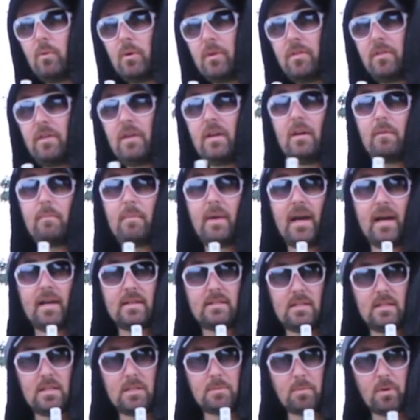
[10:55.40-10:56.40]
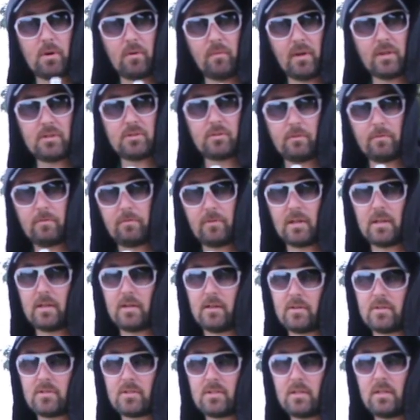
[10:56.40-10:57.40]
with them as his parental
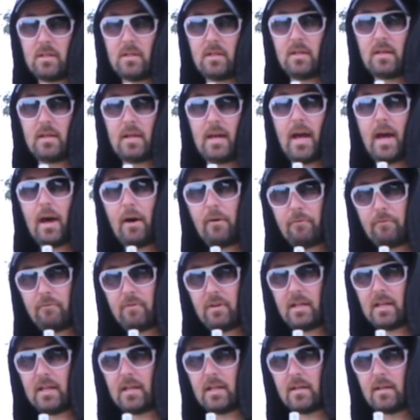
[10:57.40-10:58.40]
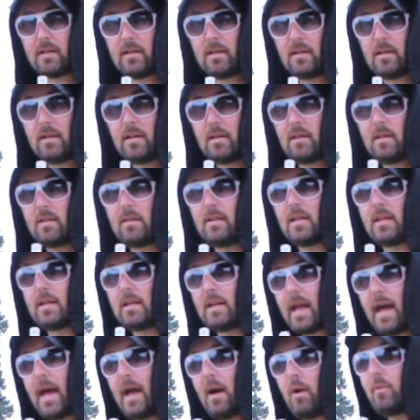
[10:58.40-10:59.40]
figures. How fitting that
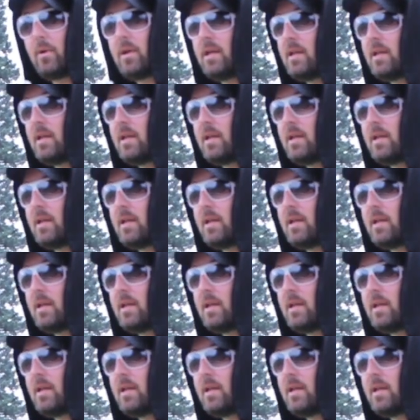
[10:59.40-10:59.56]
now